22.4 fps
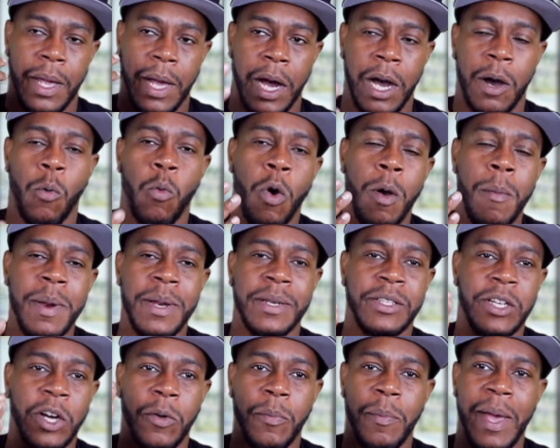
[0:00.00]
A woman is
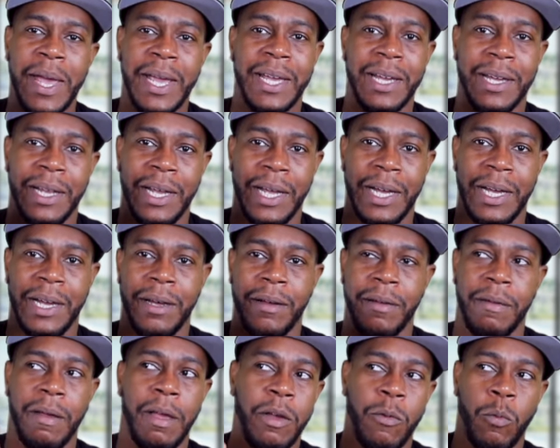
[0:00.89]
gonna make it
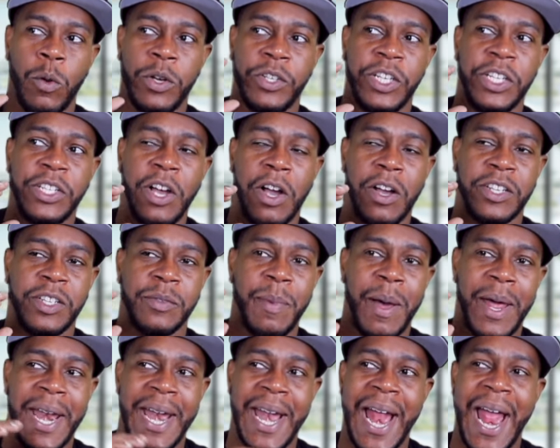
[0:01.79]
when she talks
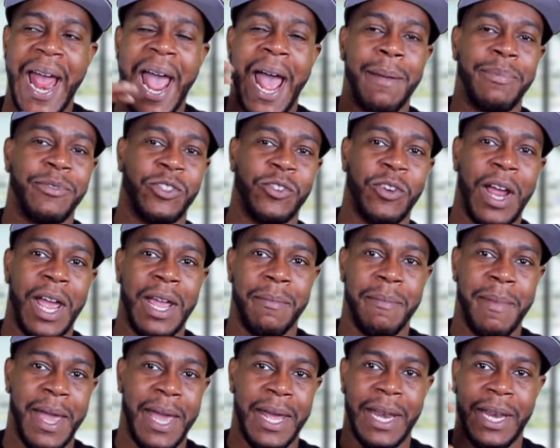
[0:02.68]
about an abstract
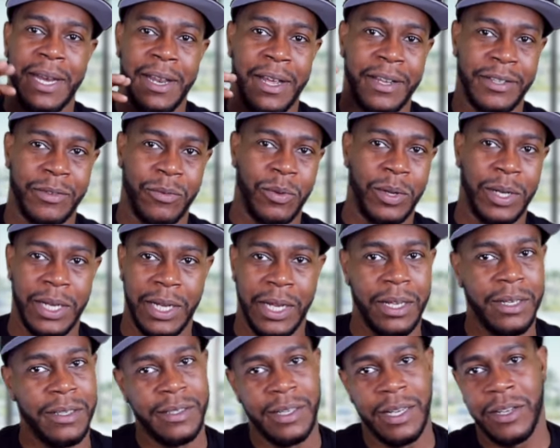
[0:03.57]
man that doesn't really
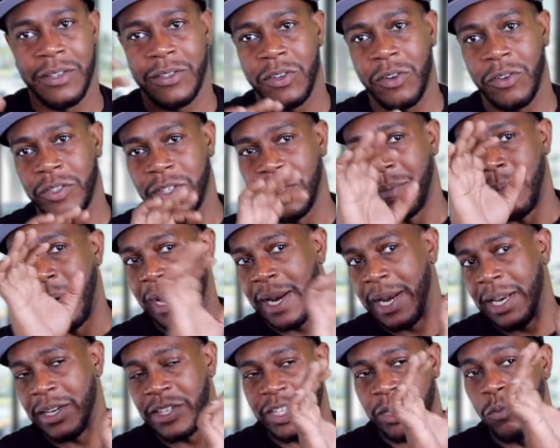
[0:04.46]
exist or somebody
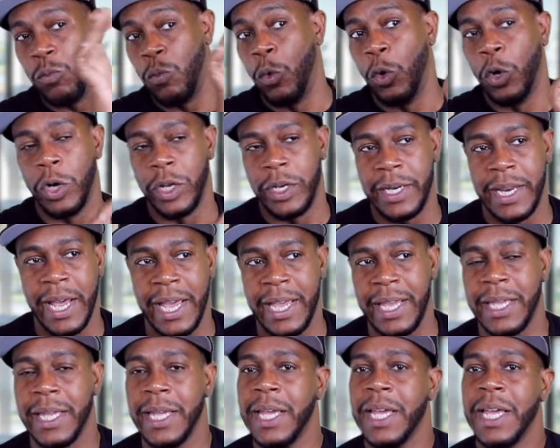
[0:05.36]
that she would
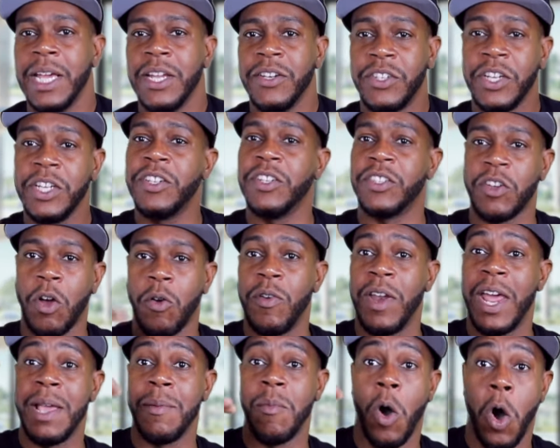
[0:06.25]
date. She's just gonna
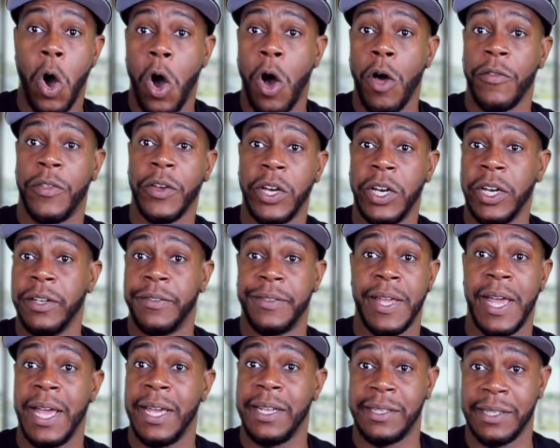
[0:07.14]
name all the good
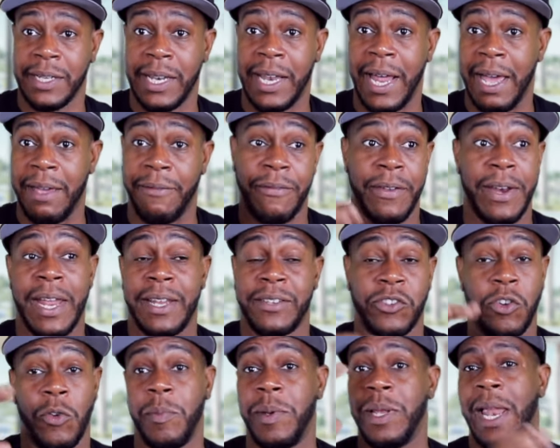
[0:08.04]
things in life, and that's
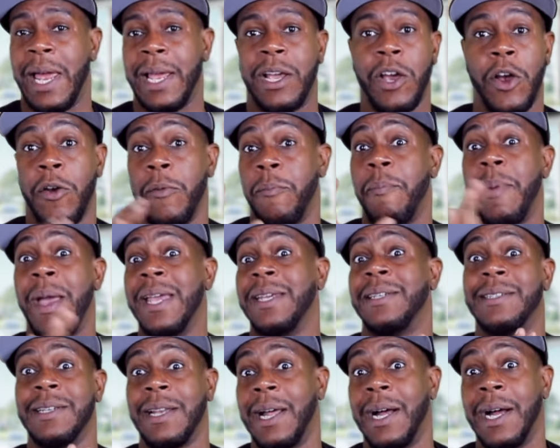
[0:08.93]
gonna be like her
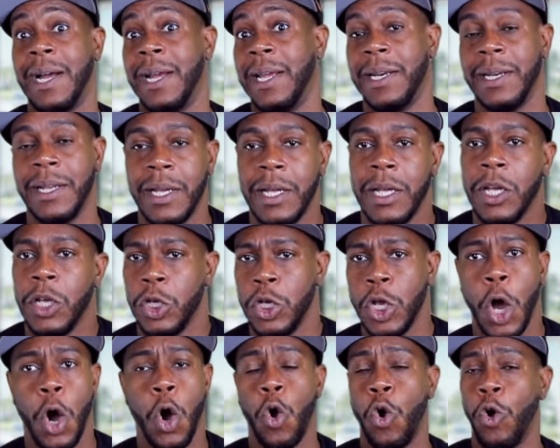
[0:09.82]
baseline.
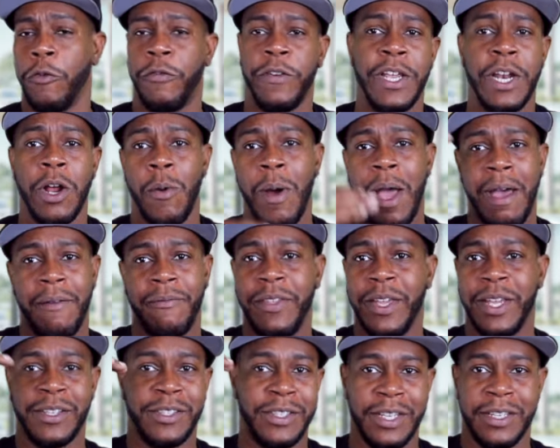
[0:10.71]
Yo, if he don't have
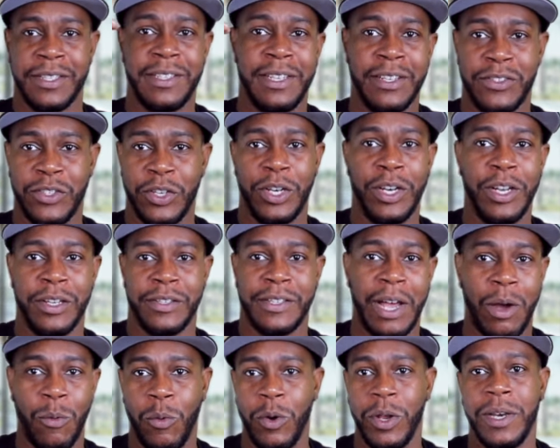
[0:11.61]
this, this, this, and this,
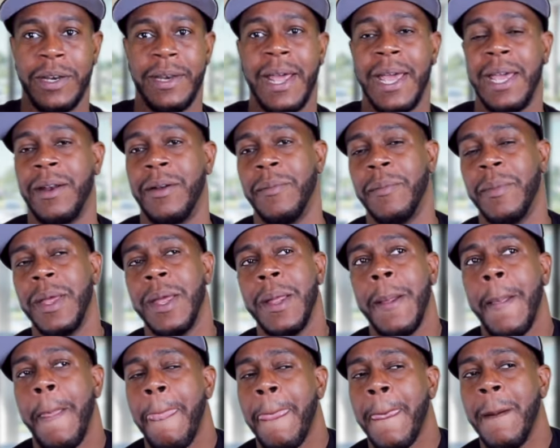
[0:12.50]
I wouldn't date him.
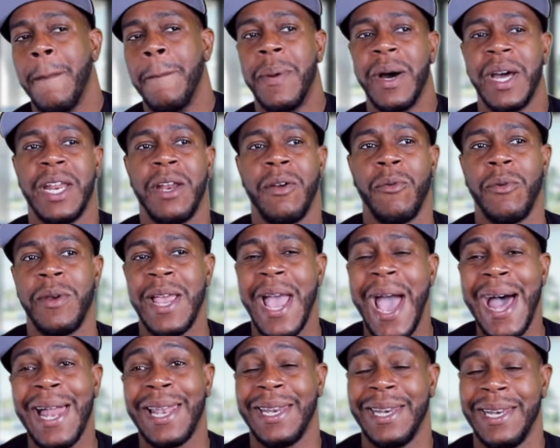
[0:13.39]
But in
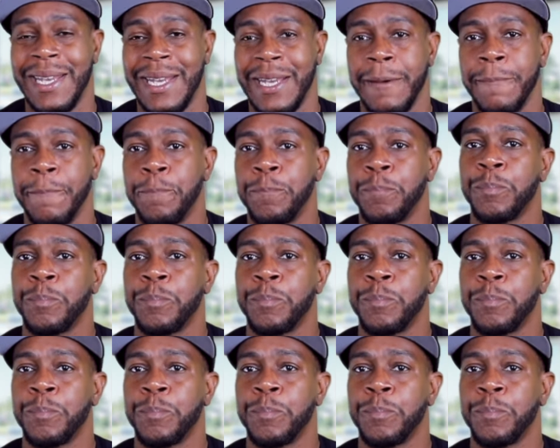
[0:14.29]
reality,